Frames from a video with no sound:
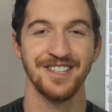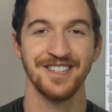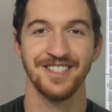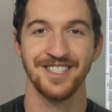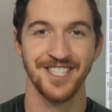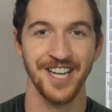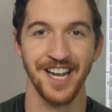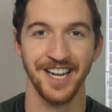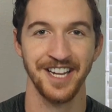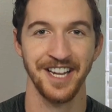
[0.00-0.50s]

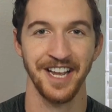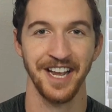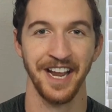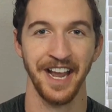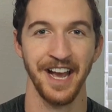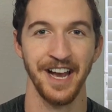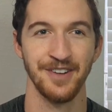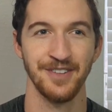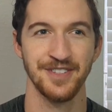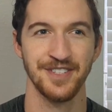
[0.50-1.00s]
checking
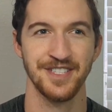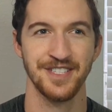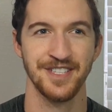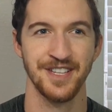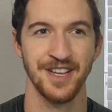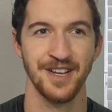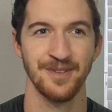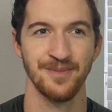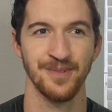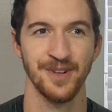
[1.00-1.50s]
accounts
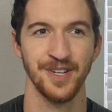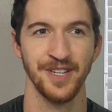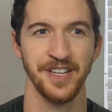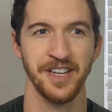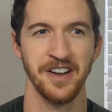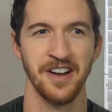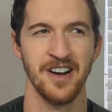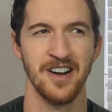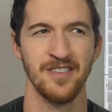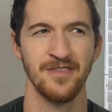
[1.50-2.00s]
that really
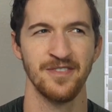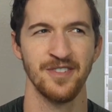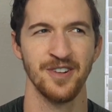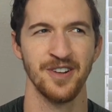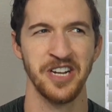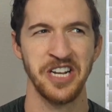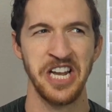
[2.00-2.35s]
offer